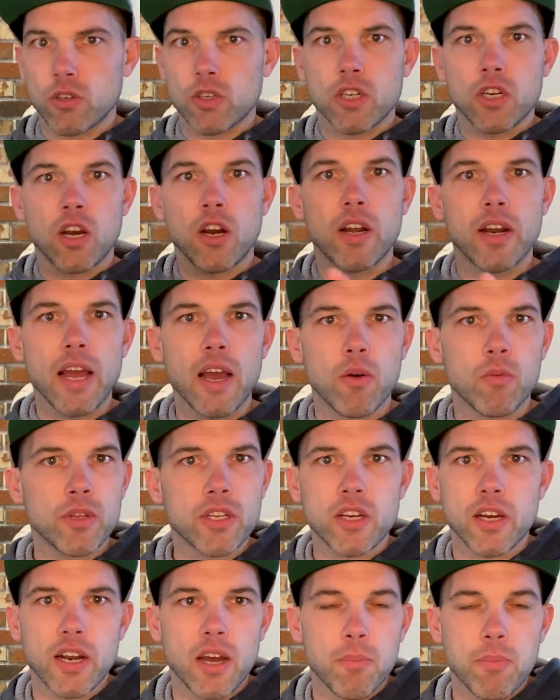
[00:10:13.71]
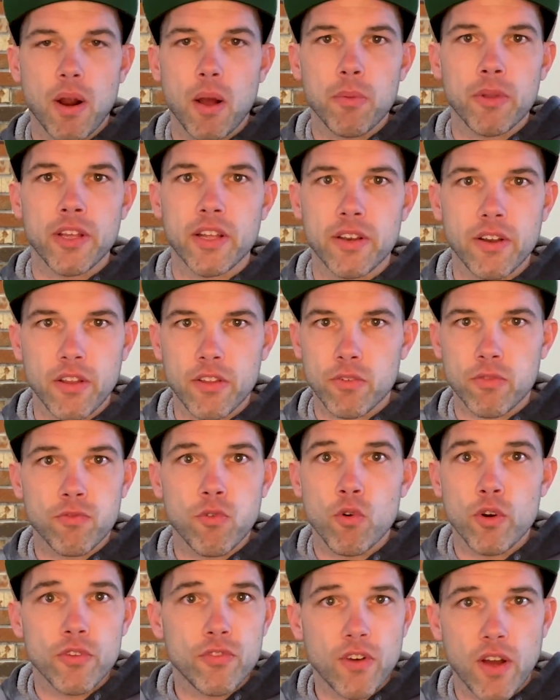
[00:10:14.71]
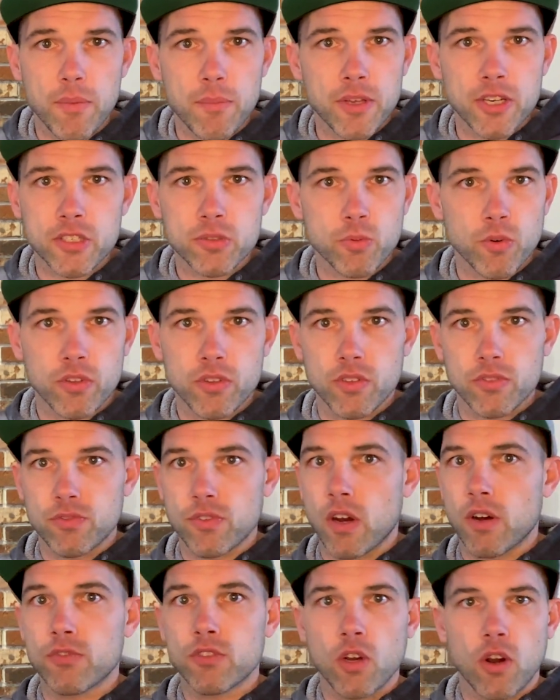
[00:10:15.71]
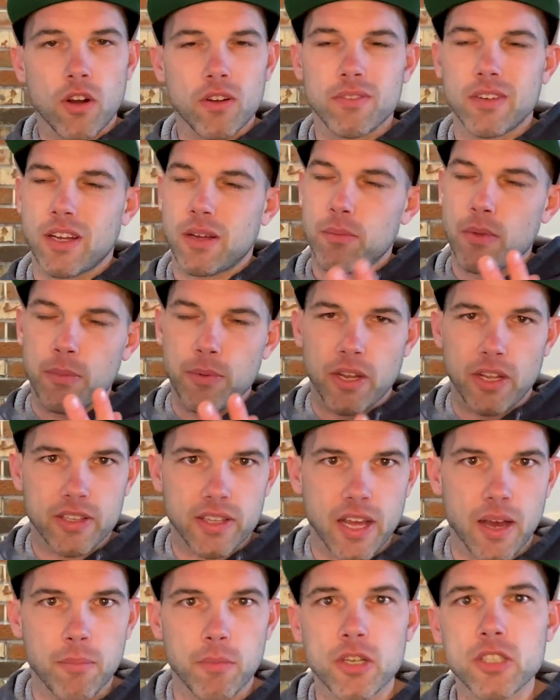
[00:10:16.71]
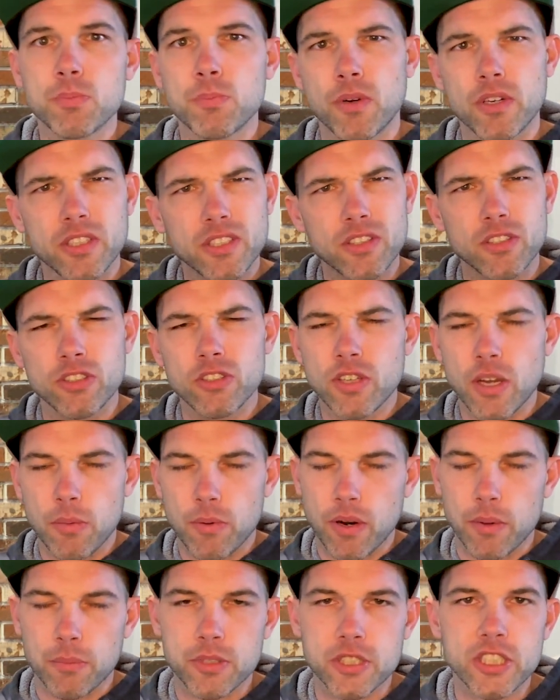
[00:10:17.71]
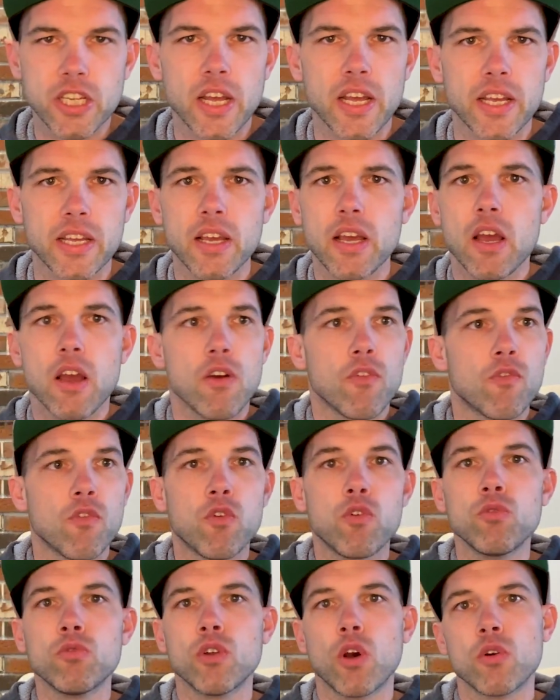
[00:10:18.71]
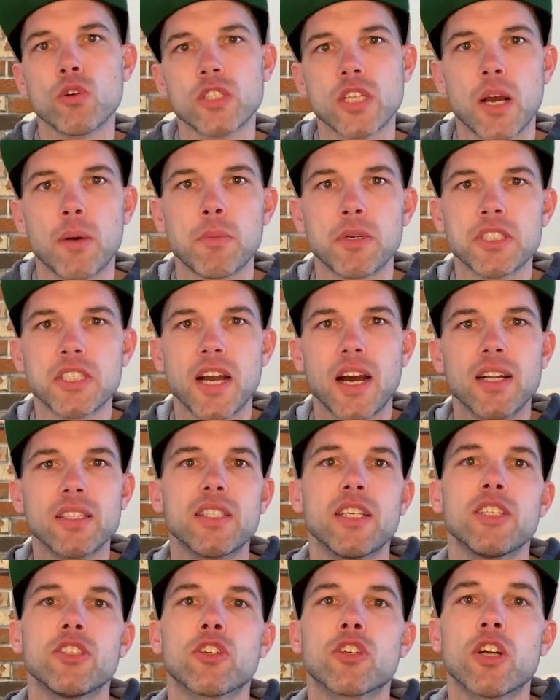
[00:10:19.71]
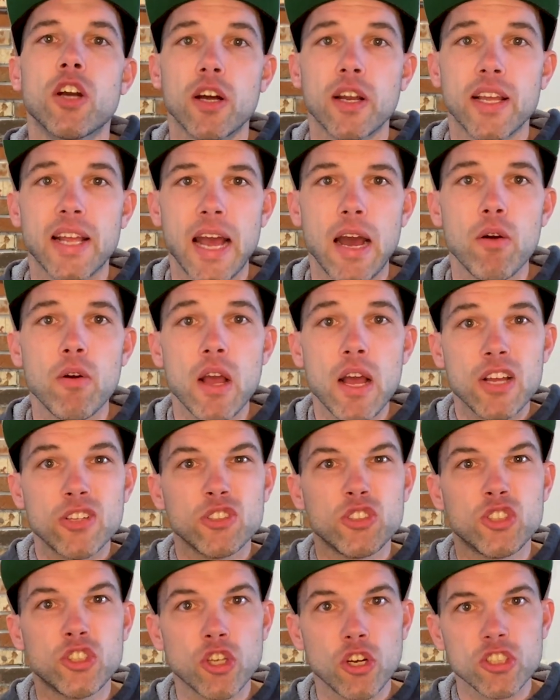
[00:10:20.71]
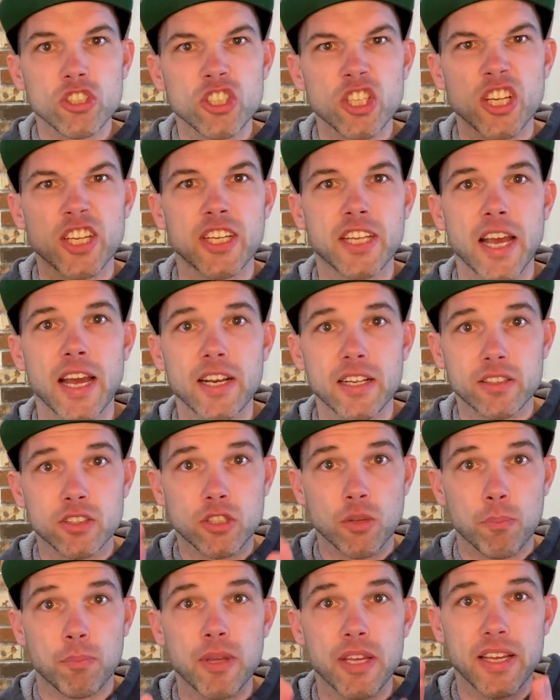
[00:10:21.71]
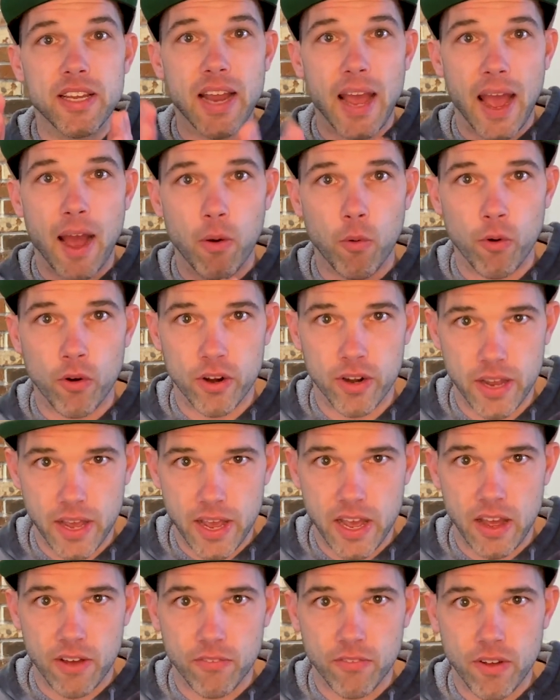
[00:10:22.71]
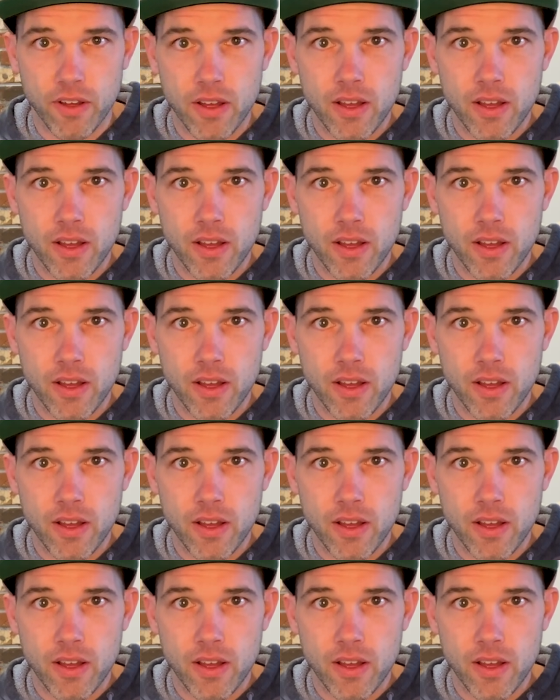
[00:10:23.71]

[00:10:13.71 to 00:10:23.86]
cut out. We cut out probably another 45 minutes worth of talk. Maybe not that much, but you get what I'm saying. Who knows how much content you're cutting out just to get it to be an hour and a half.